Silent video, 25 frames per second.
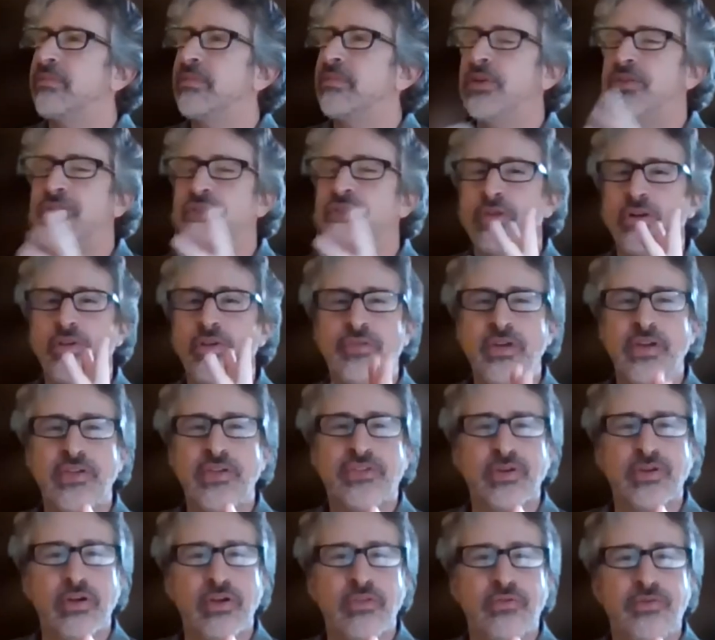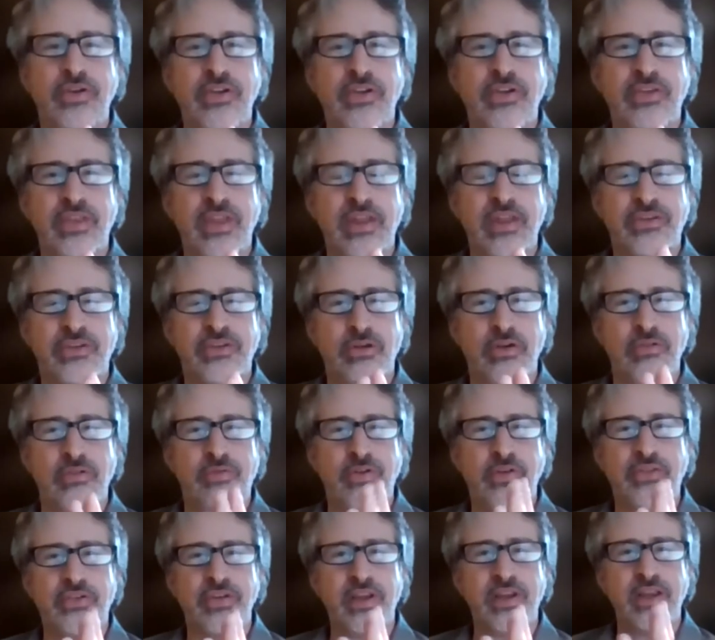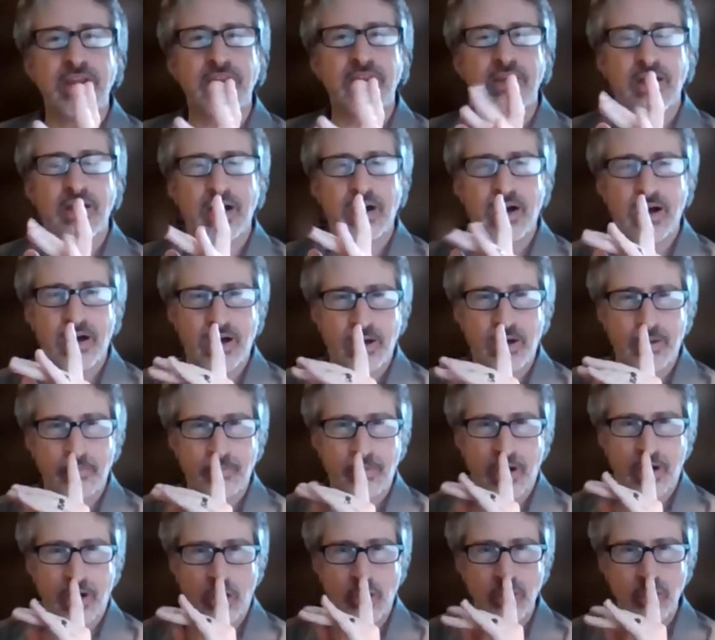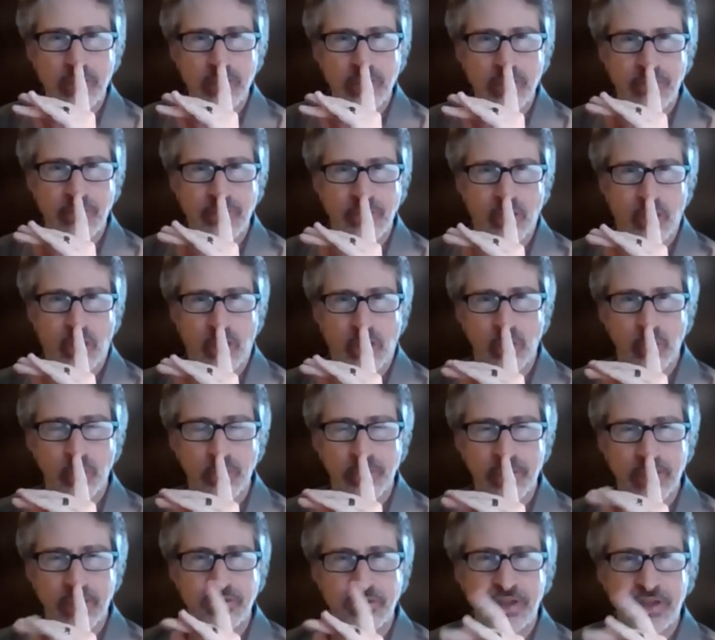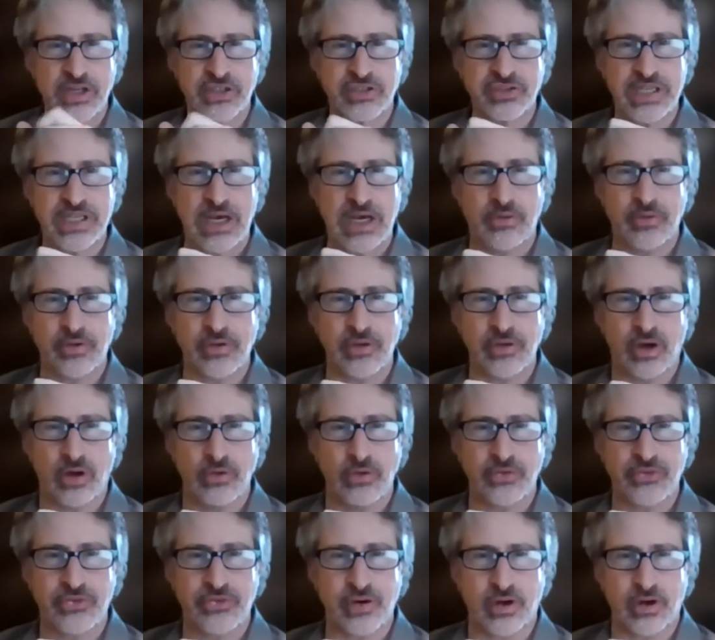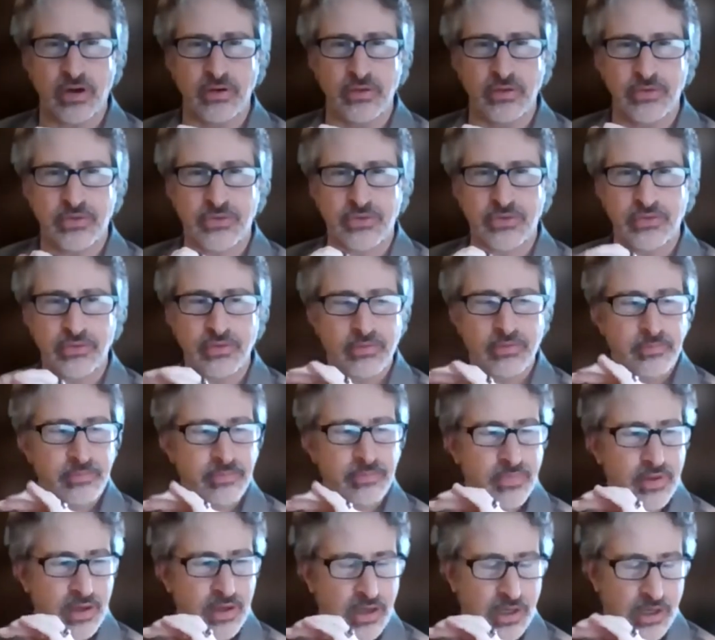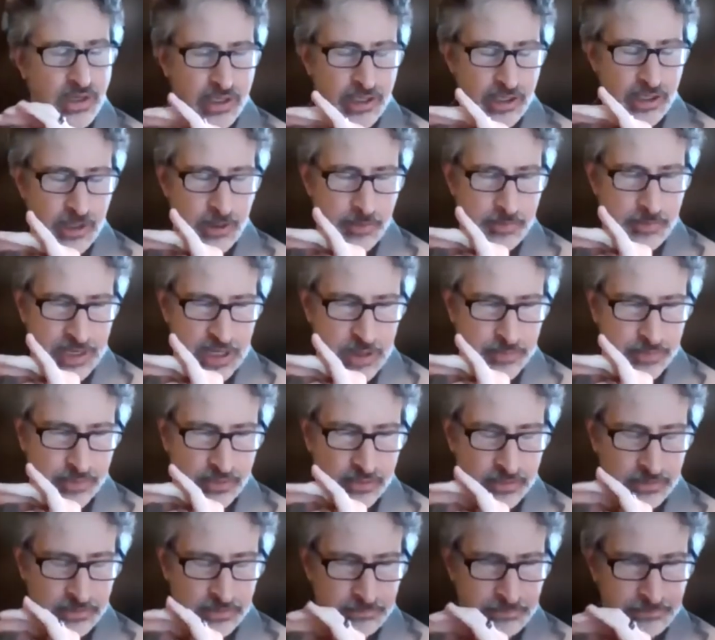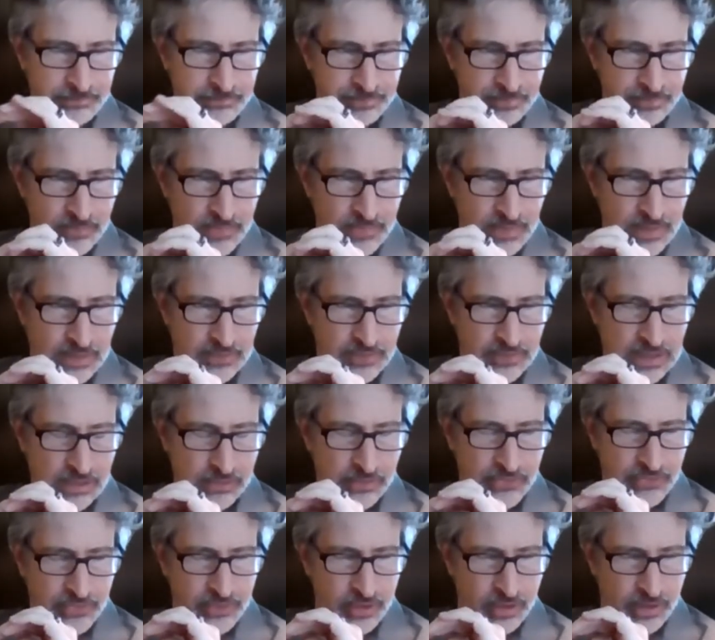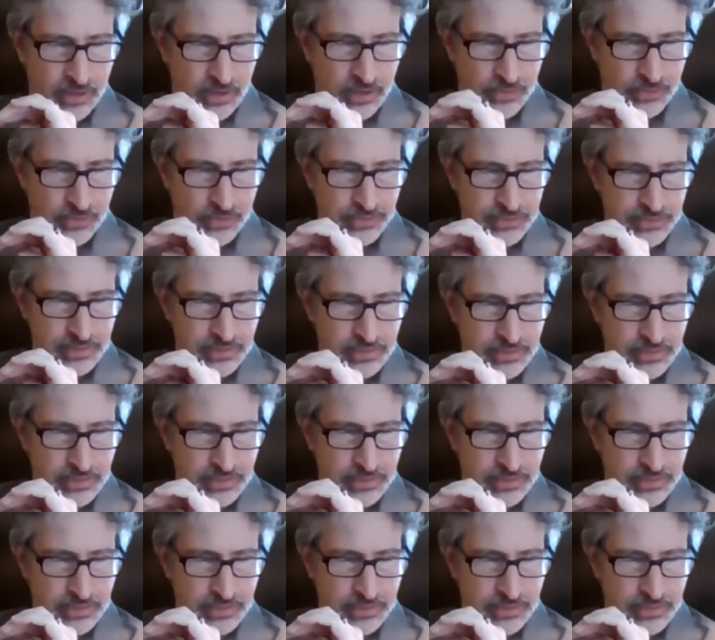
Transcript: It's a revisiting Hoagland's old intentionality all-stars paper I forget what it's called.